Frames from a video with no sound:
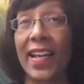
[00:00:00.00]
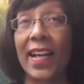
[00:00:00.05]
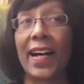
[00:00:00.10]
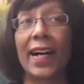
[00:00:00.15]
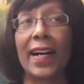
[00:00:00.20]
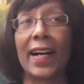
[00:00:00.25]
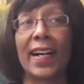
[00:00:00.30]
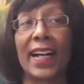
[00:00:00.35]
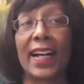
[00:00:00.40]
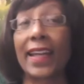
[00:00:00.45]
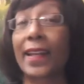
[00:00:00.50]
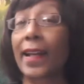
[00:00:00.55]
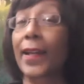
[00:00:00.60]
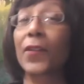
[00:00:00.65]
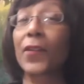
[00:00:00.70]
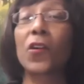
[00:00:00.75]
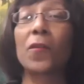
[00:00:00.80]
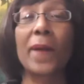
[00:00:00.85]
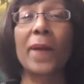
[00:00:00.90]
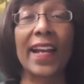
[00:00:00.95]
And I
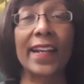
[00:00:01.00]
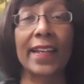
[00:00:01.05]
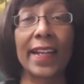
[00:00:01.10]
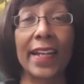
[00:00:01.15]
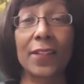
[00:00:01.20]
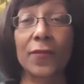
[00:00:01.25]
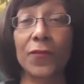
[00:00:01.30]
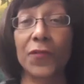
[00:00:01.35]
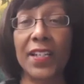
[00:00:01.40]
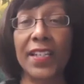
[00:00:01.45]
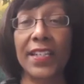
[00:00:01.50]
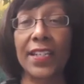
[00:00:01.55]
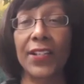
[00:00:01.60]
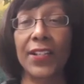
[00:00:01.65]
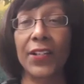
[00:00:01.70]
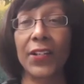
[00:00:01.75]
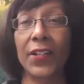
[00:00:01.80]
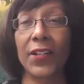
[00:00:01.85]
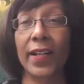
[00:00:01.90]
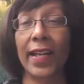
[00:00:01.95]
go back every
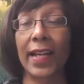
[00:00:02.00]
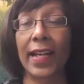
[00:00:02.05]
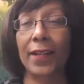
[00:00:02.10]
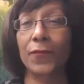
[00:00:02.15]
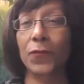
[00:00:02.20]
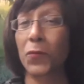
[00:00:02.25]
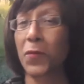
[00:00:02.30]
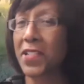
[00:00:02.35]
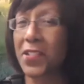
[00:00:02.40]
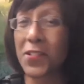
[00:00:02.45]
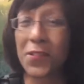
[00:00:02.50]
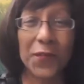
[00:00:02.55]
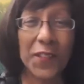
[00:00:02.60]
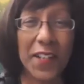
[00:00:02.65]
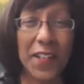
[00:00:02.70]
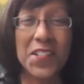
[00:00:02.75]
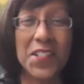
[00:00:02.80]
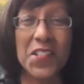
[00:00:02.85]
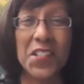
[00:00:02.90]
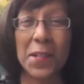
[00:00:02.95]
year, have rich
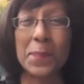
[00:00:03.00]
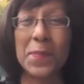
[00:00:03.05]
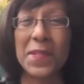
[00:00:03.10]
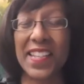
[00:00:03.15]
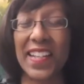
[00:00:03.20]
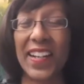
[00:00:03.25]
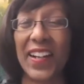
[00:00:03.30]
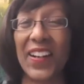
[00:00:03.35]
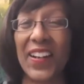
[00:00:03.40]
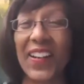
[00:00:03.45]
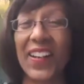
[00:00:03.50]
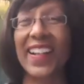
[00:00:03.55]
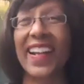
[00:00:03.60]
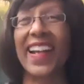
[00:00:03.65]
friendships there.